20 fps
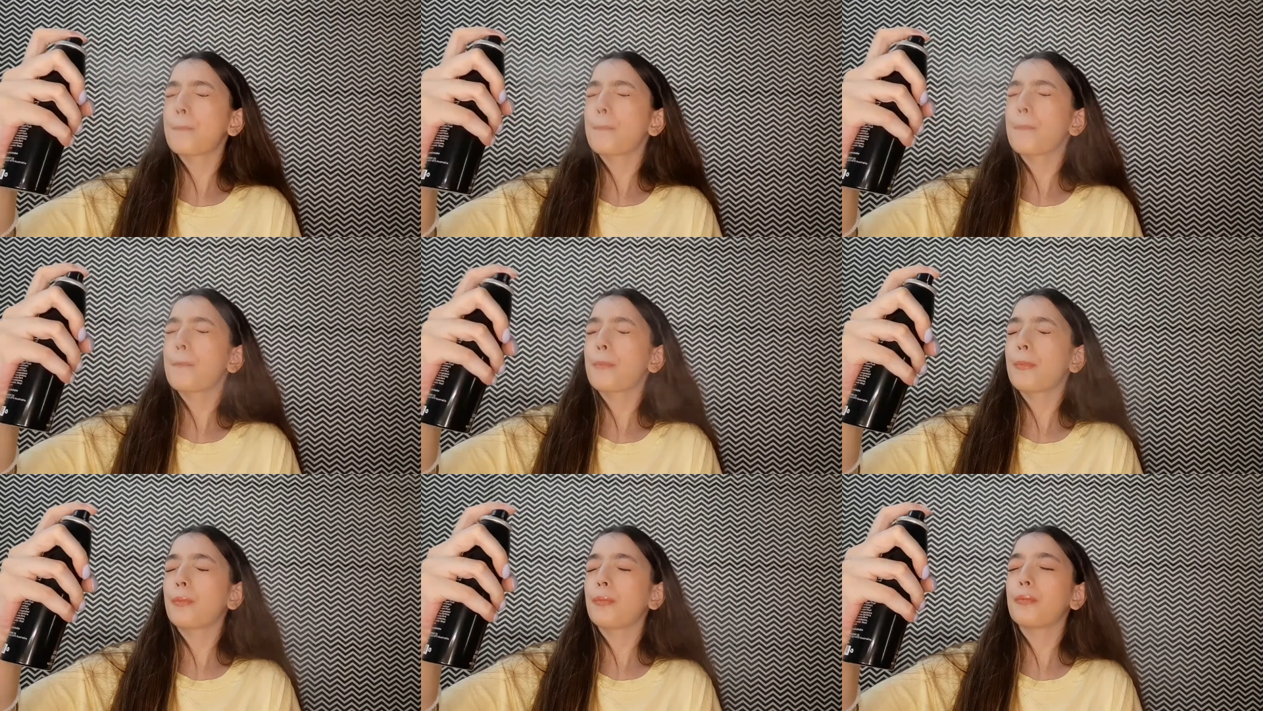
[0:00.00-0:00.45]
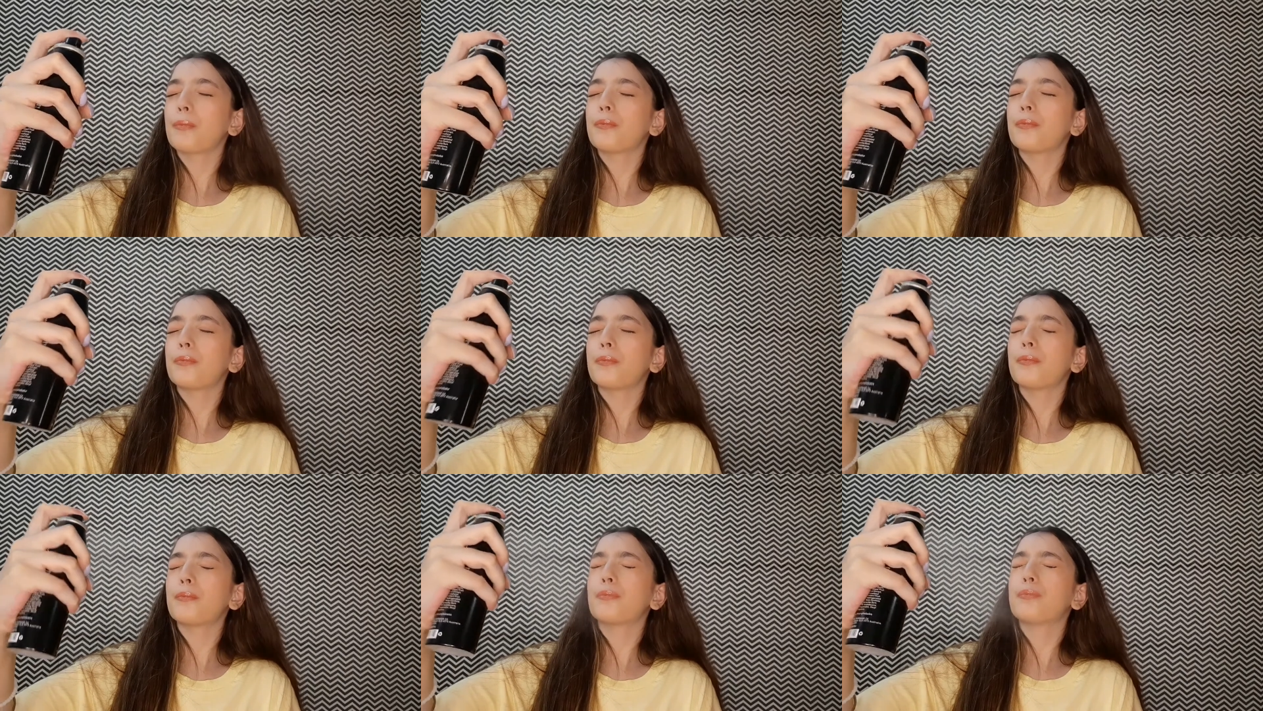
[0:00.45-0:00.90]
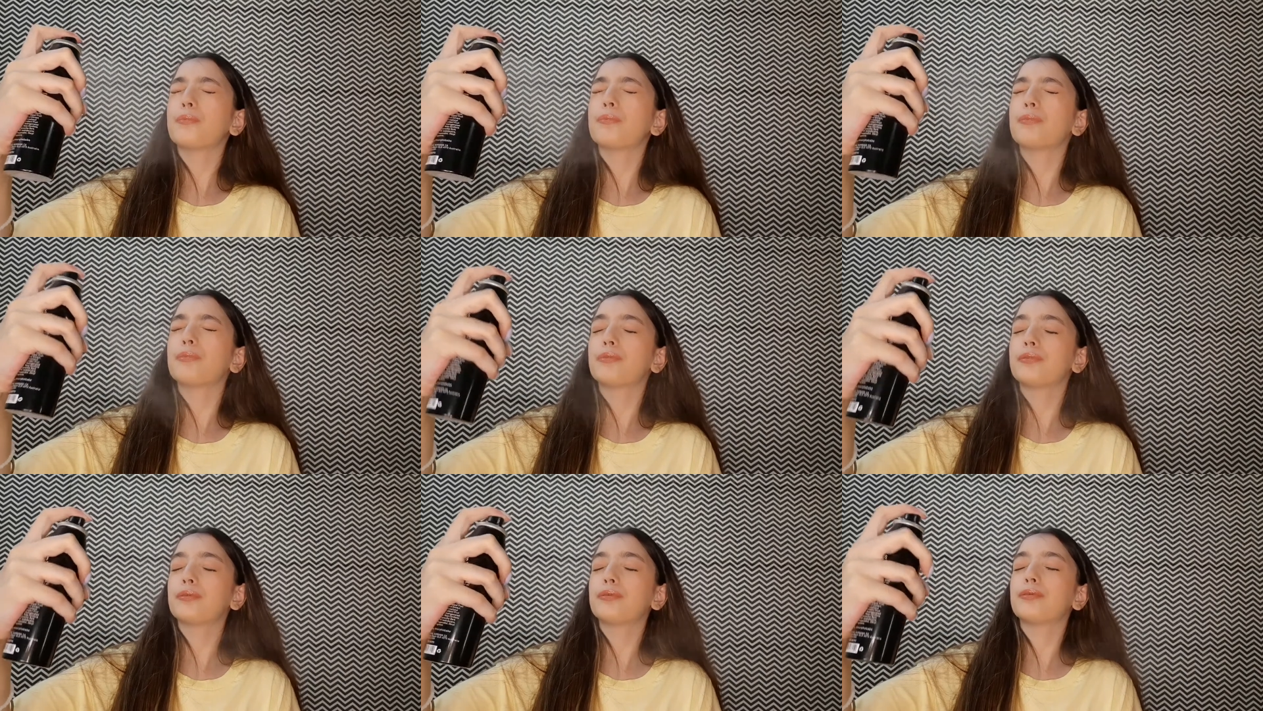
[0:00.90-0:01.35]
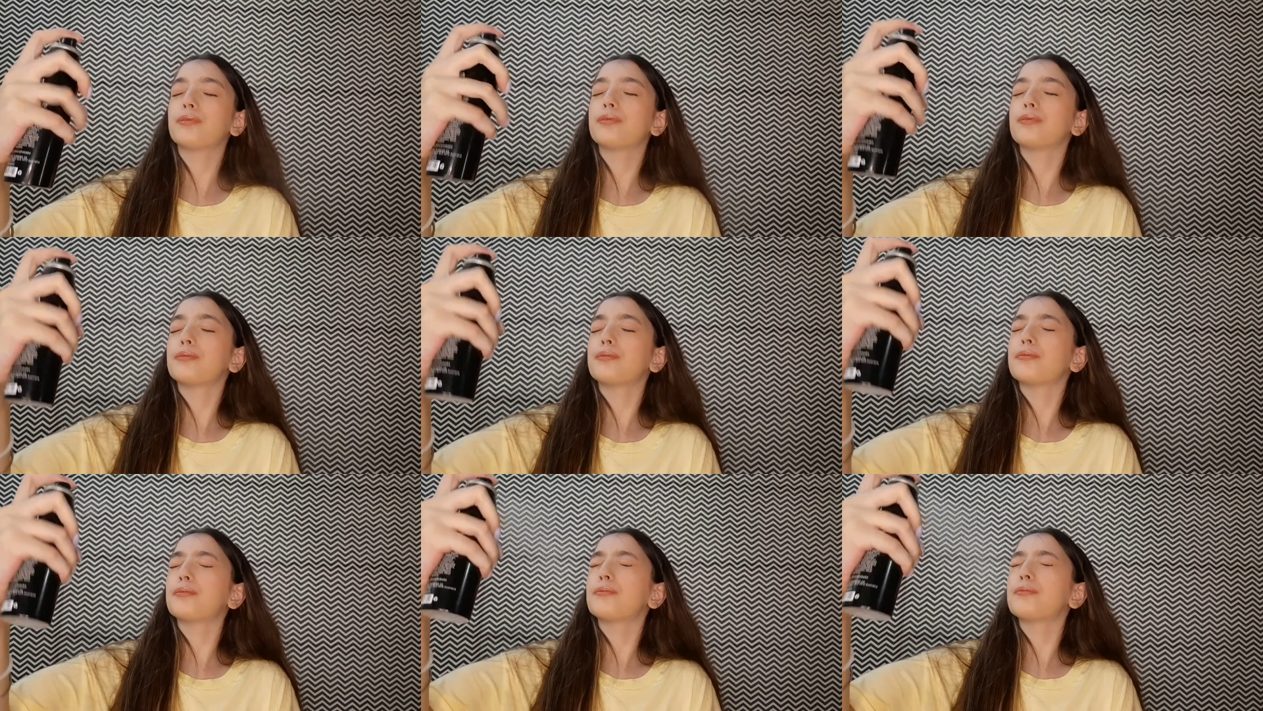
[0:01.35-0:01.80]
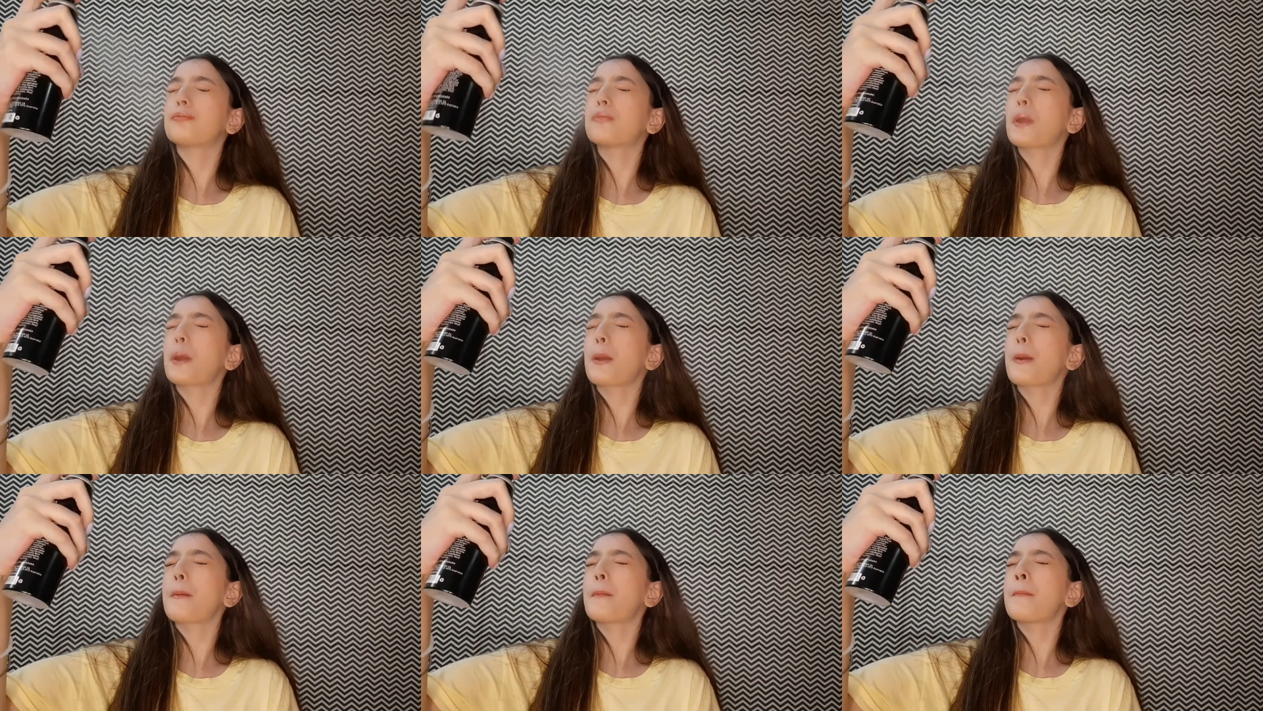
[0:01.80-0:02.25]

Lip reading: (no one is talking)